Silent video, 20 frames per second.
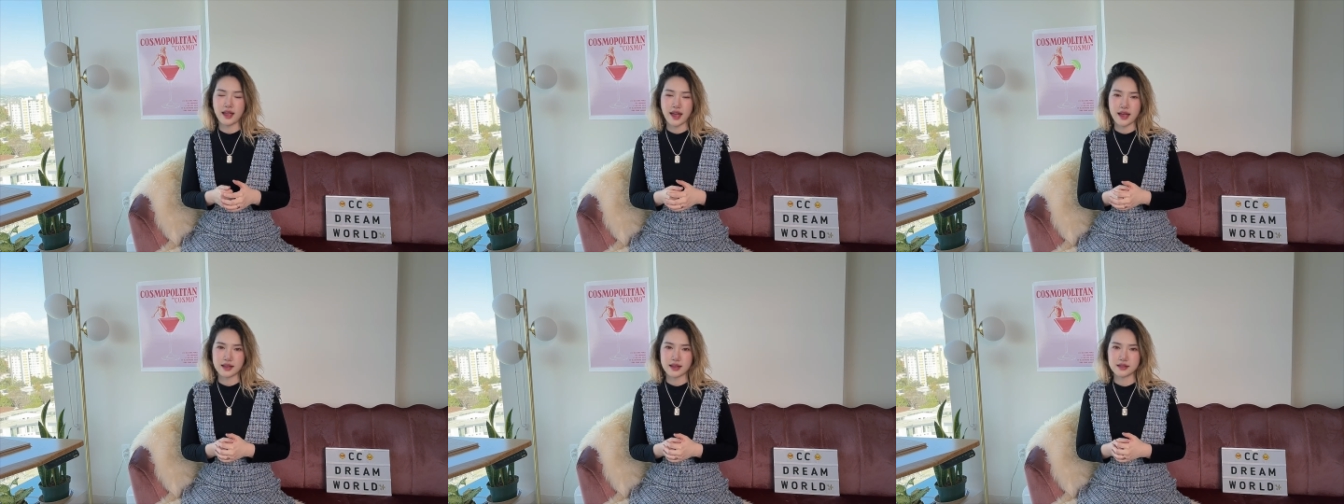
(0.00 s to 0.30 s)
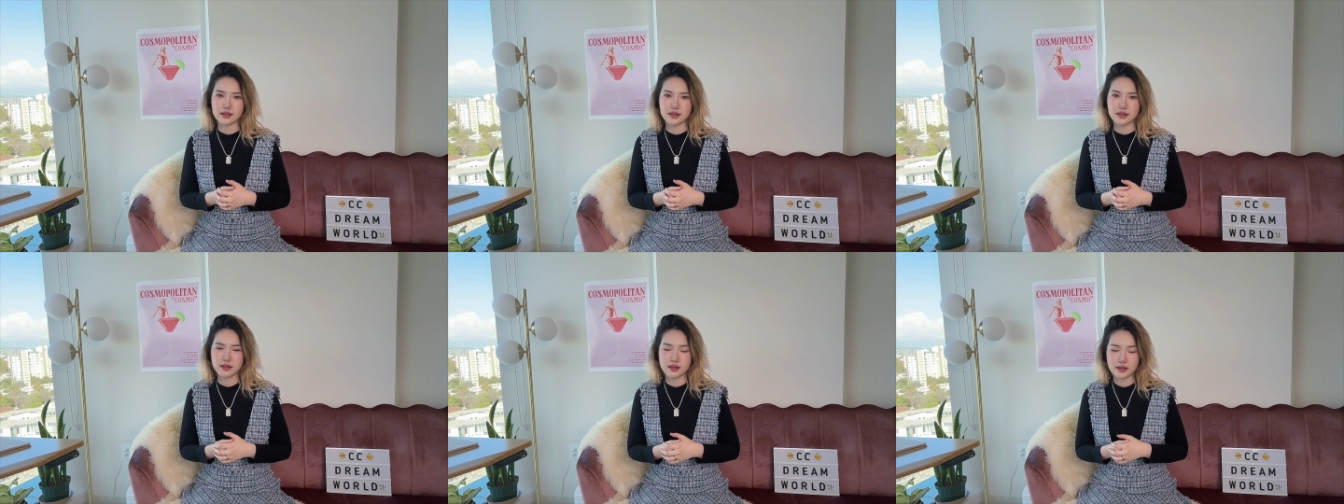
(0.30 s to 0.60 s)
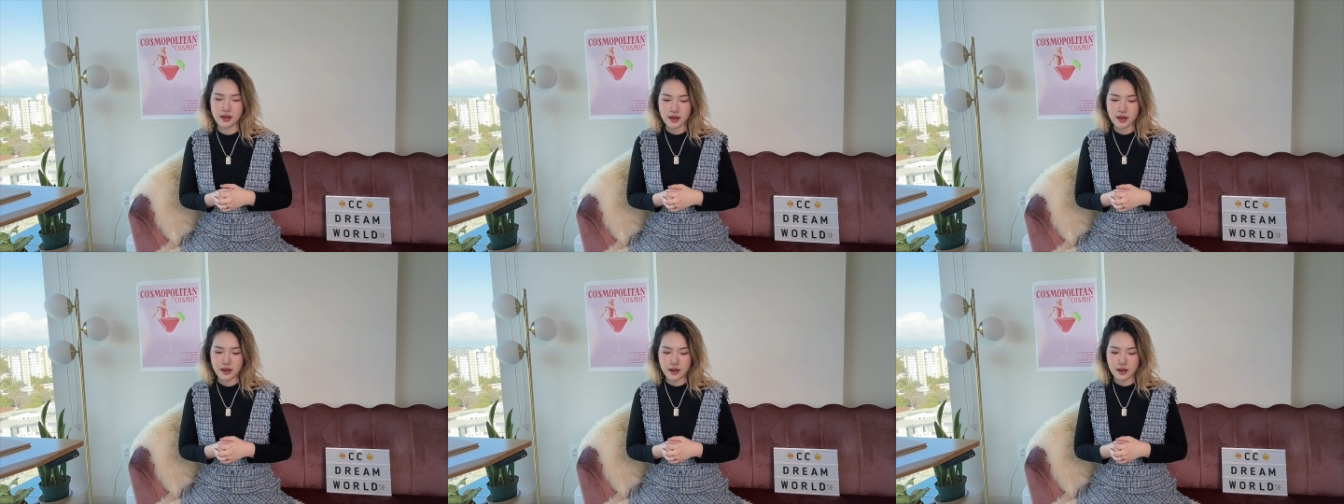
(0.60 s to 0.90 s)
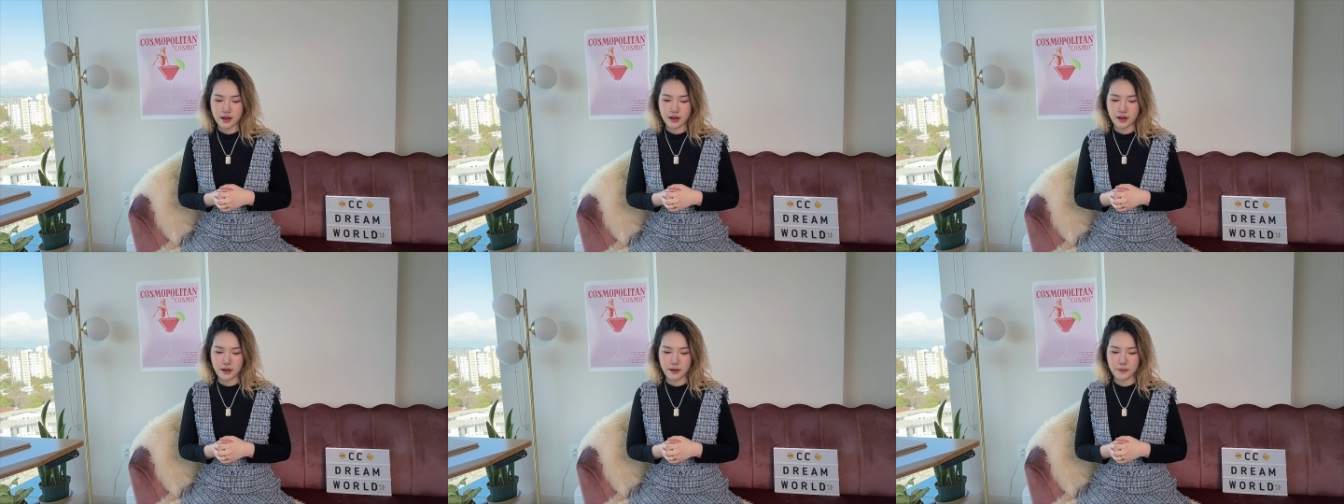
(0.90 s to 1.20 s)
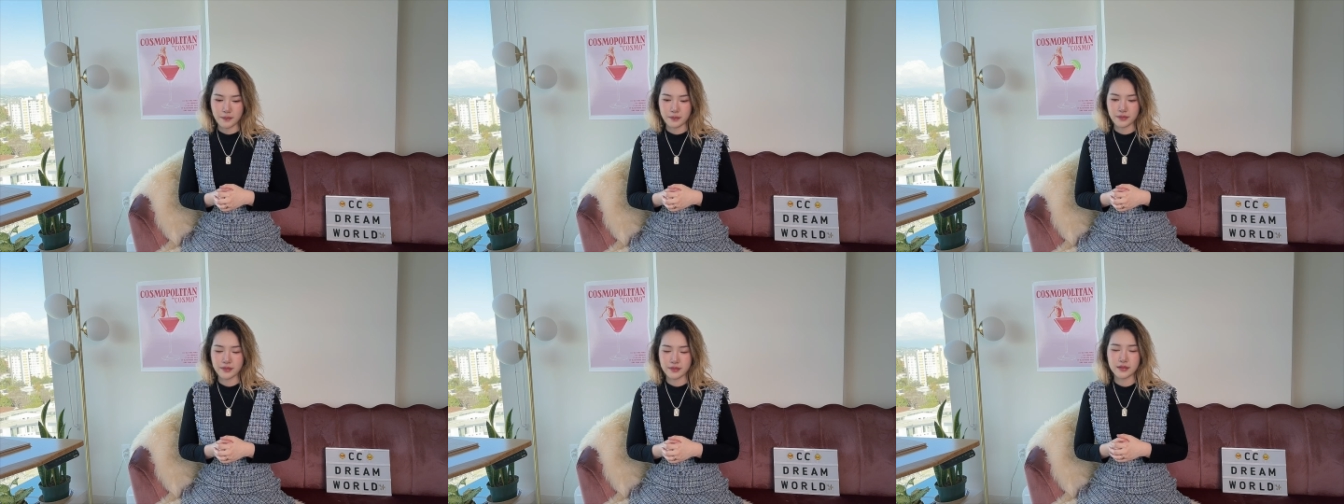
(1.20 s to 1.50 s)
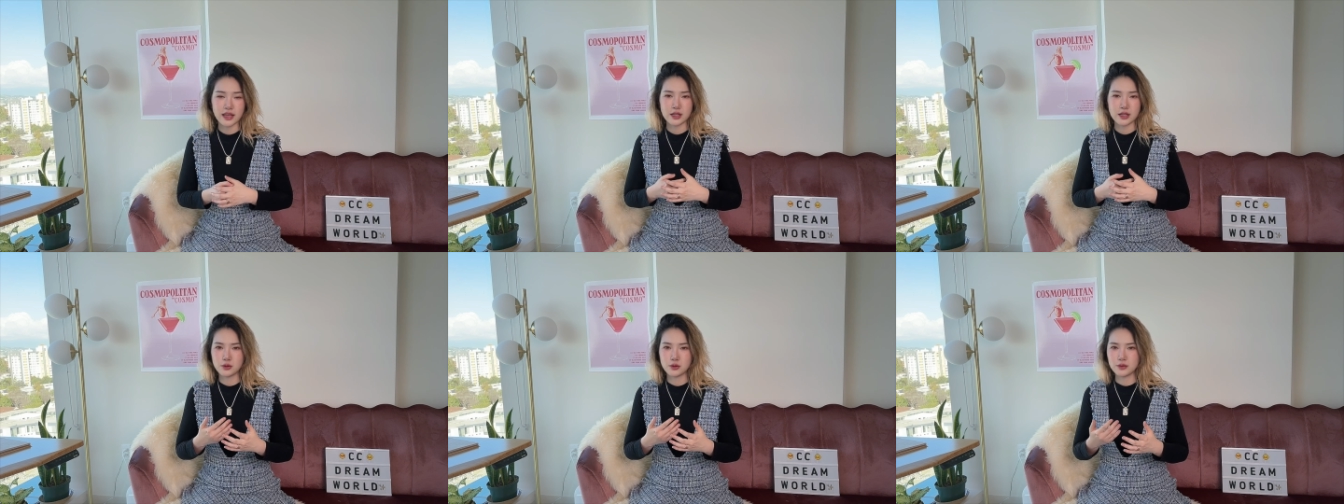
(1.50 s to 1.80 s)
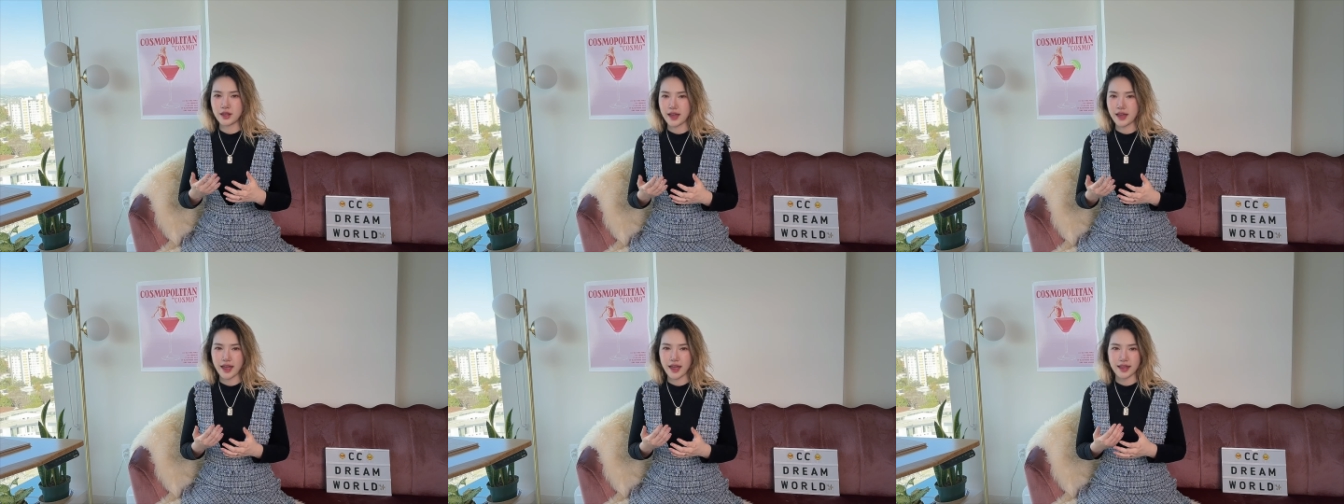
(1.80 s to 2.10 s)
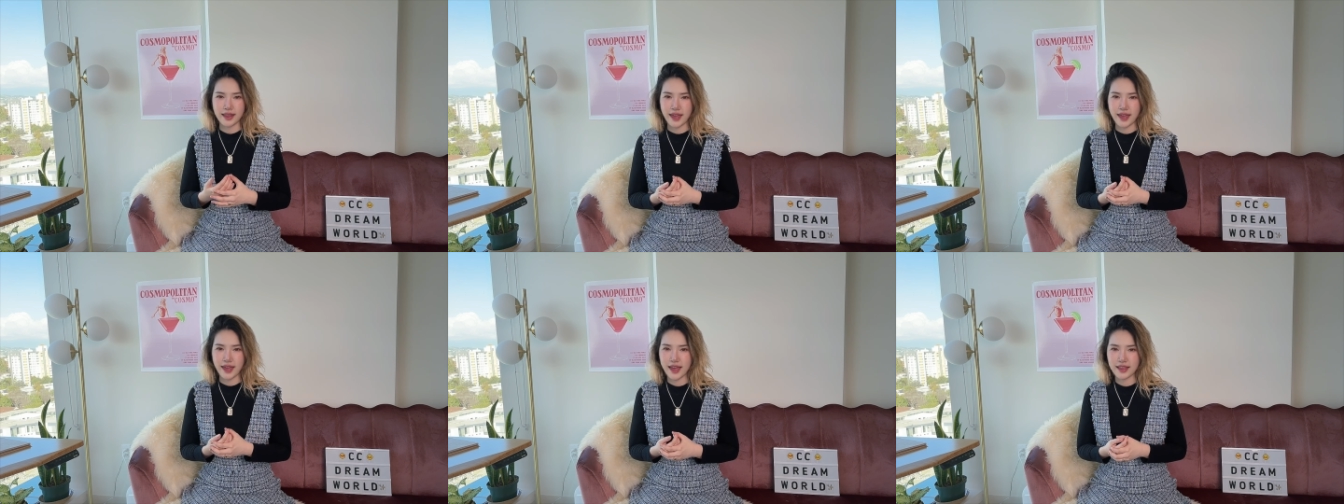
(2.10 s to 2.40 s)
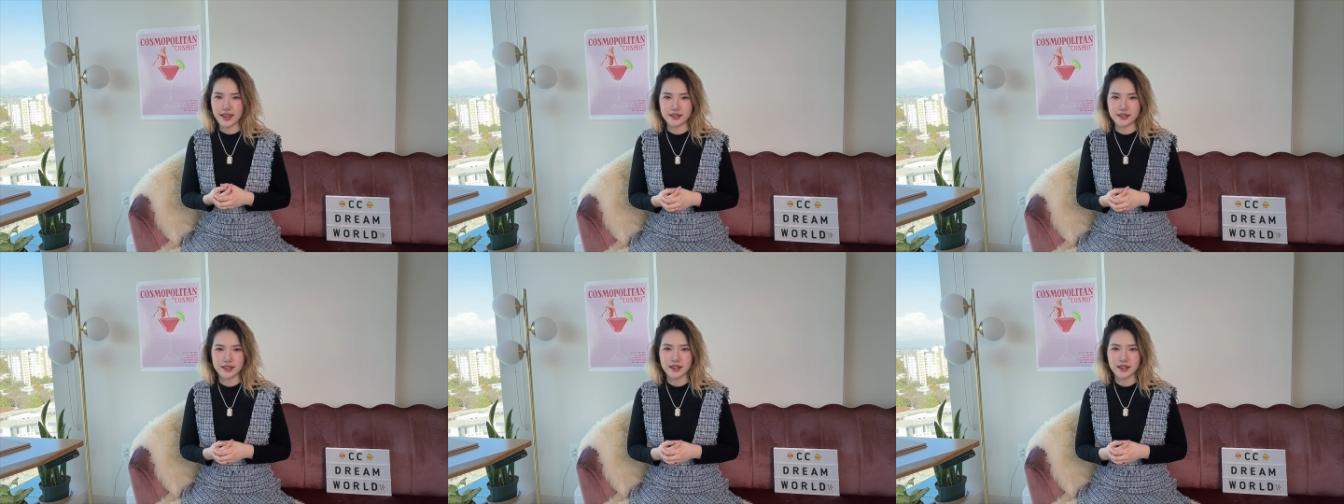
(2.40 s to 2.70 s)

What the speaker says: tasks day to day at hand.